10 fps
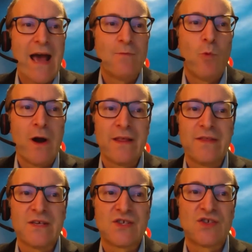one of
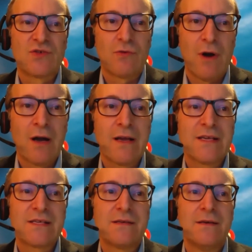the
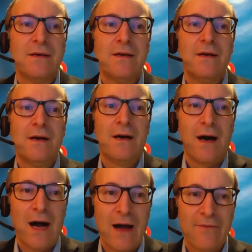strongest
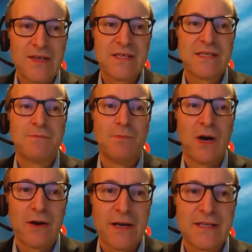office
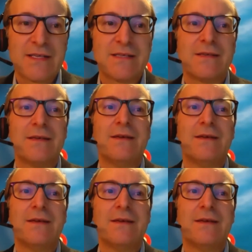markets